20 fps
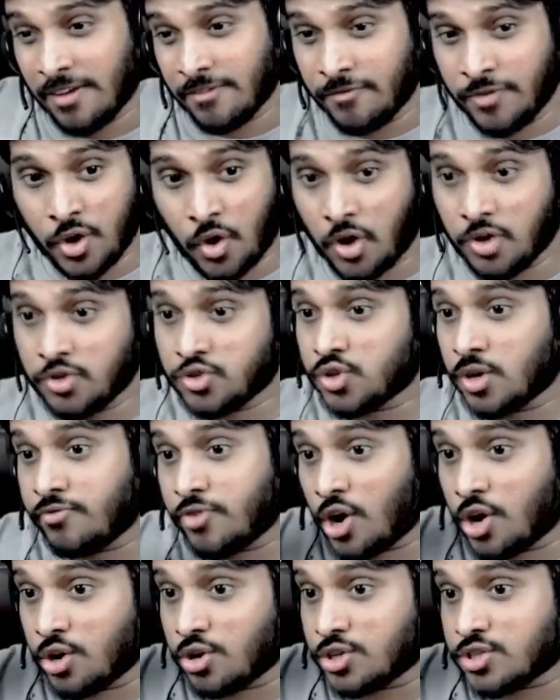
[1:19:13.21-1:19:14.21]
We also
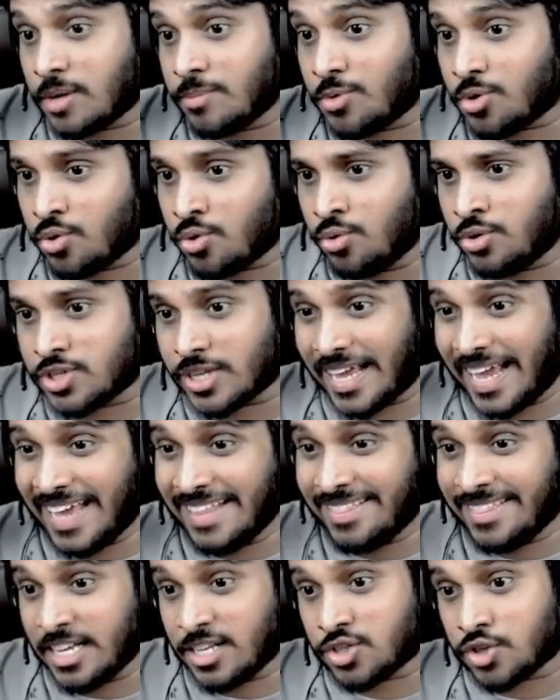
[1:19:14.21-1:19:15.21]
follow some rules,
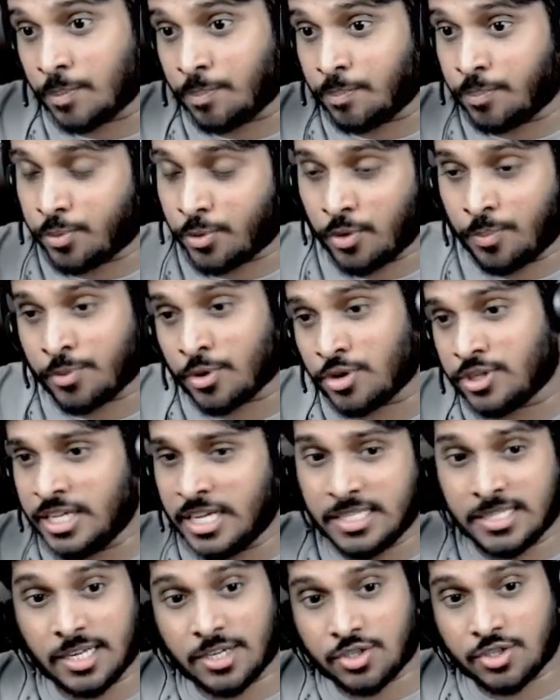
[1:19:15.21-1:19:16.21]
ethics,
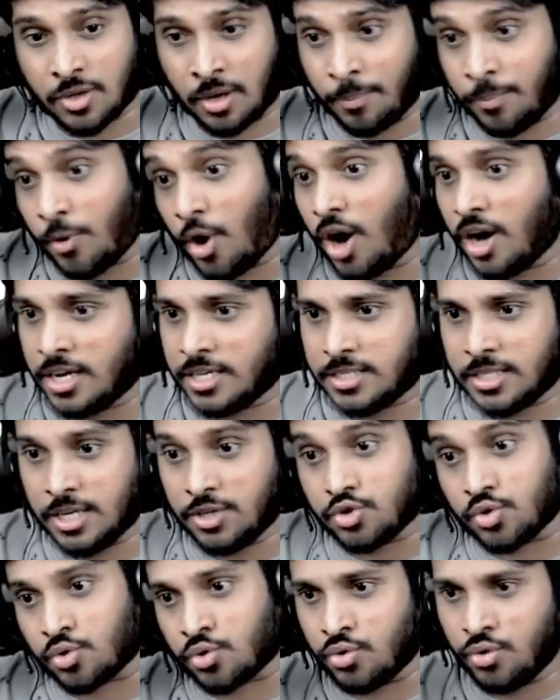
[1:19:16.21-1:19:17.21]
procedures,
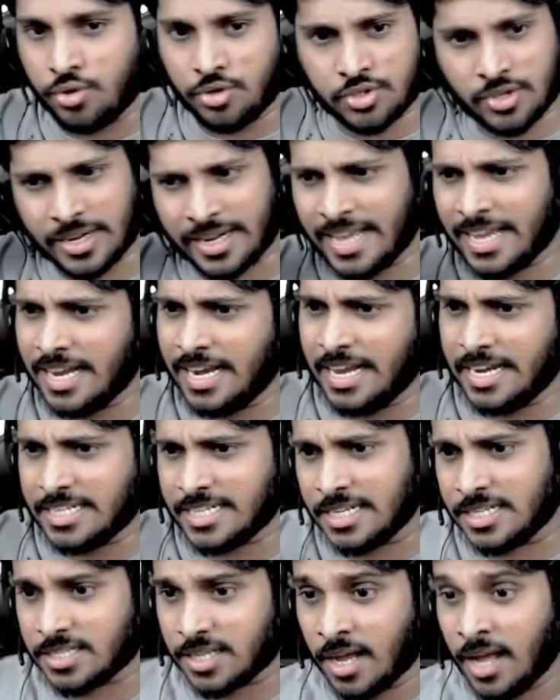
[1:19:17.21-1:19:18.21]
policies, rules,
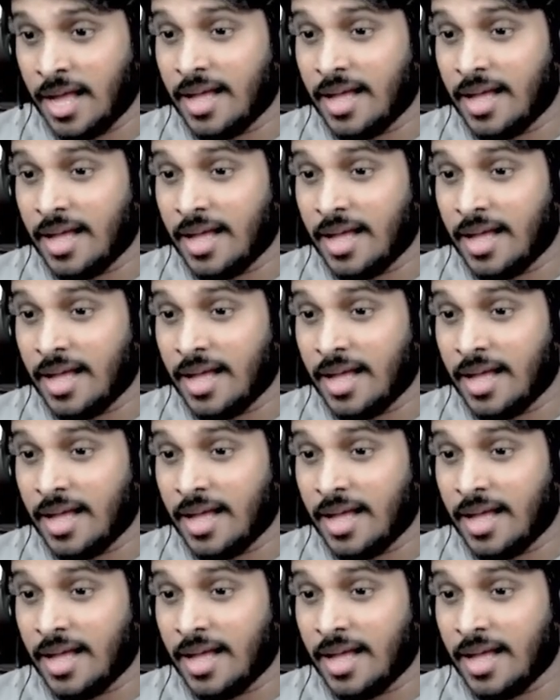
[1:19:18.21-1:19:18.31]
regulations,